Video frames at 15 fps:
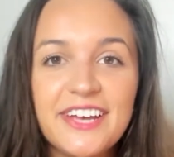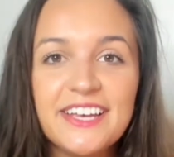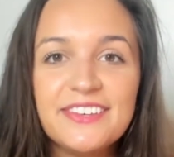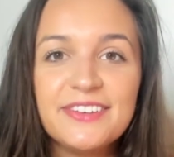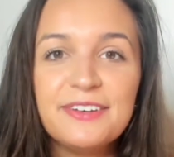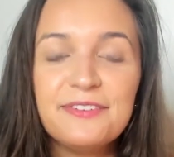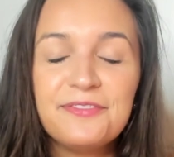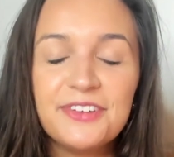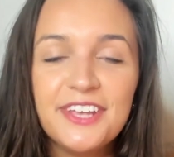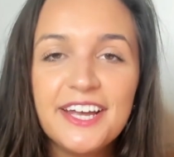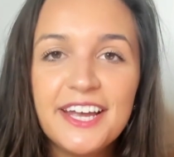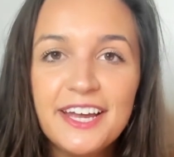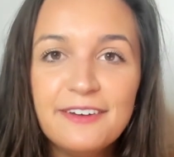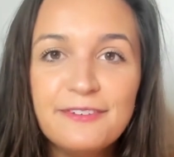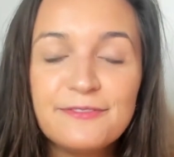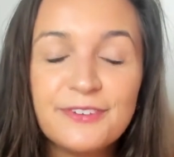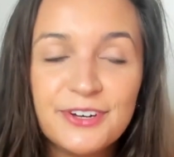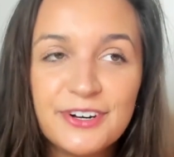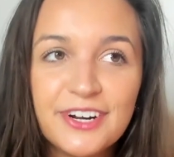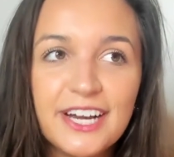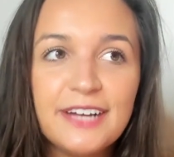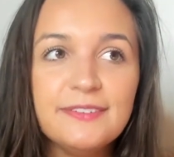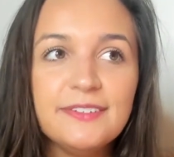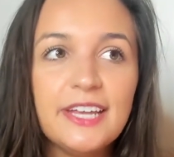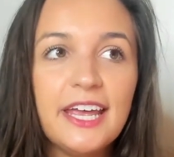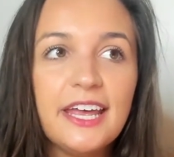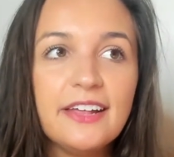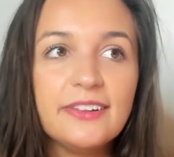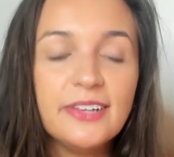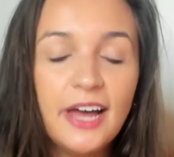Okay, so I feel like I have photographed
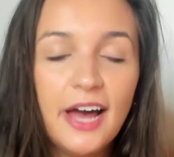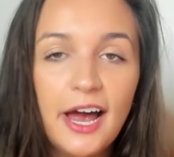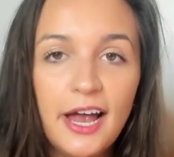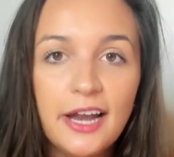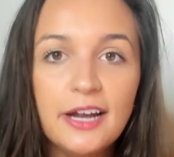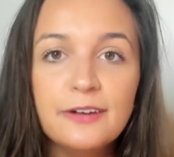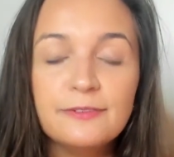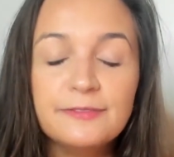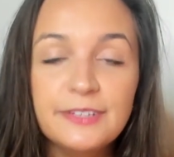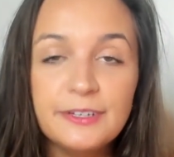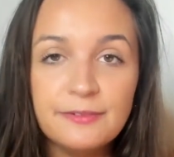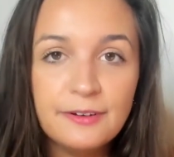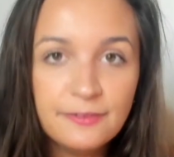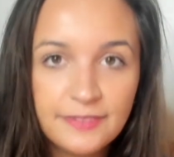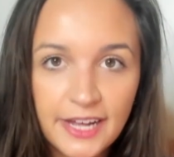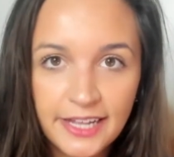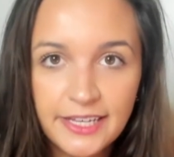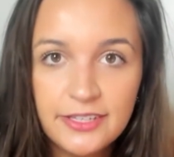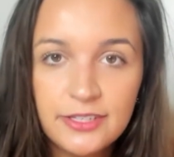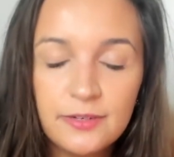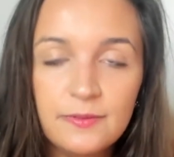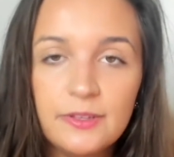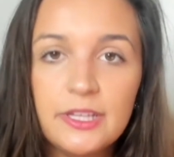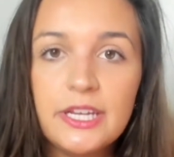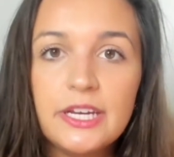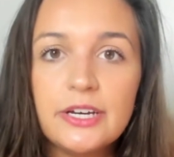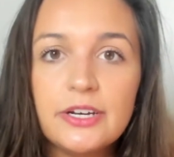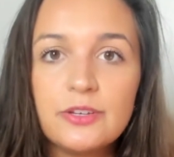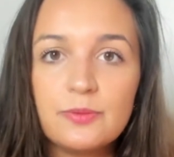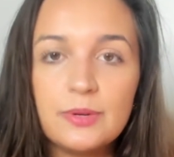a lot of different flat lays over the
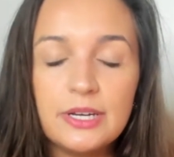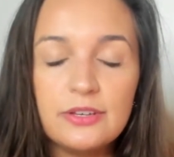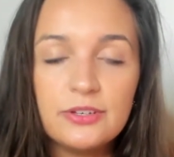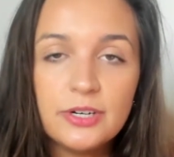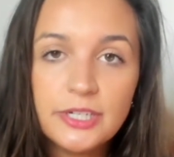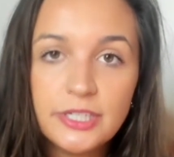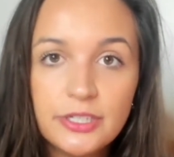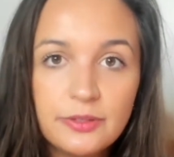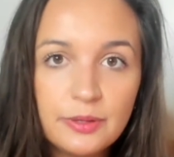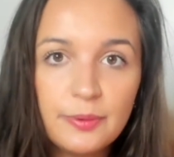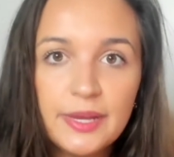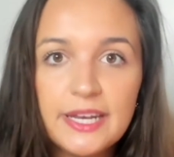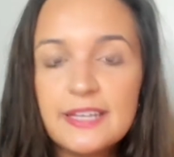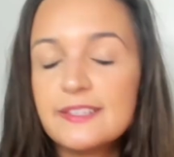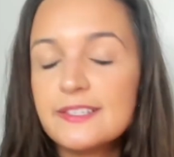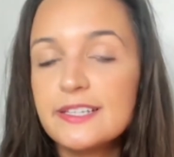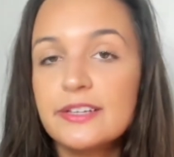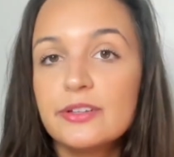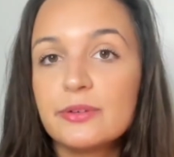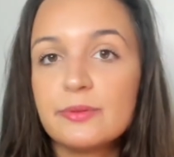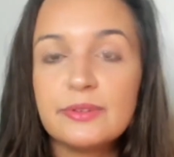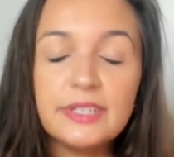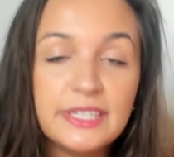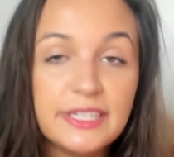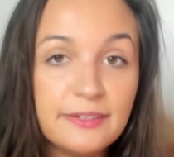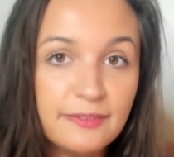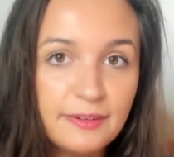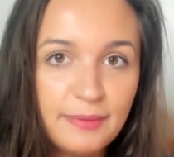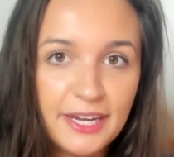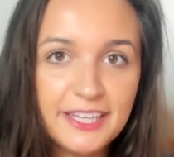years. When I started doing weddings, and they look really
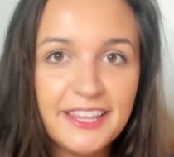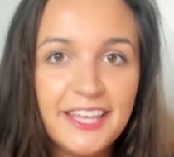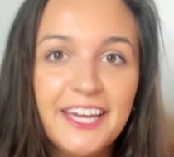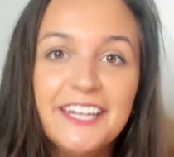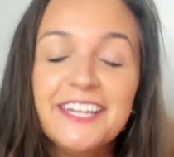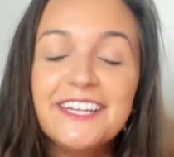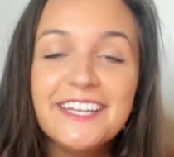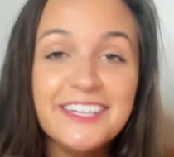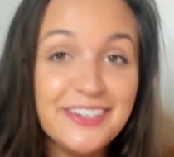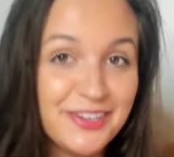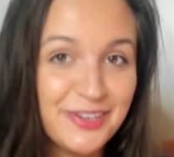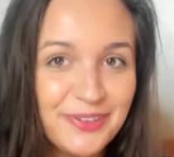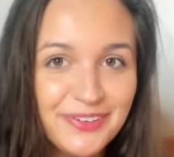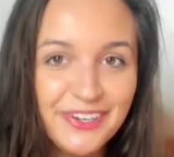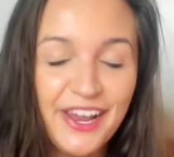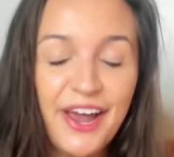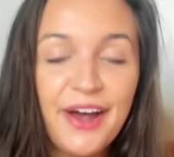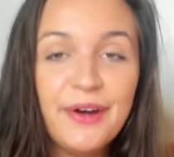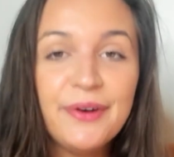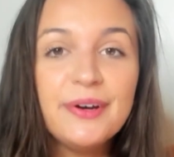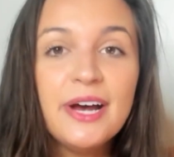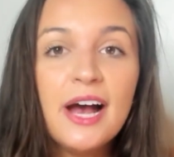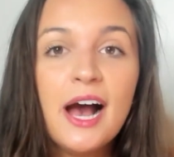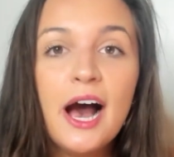different back then than they do now.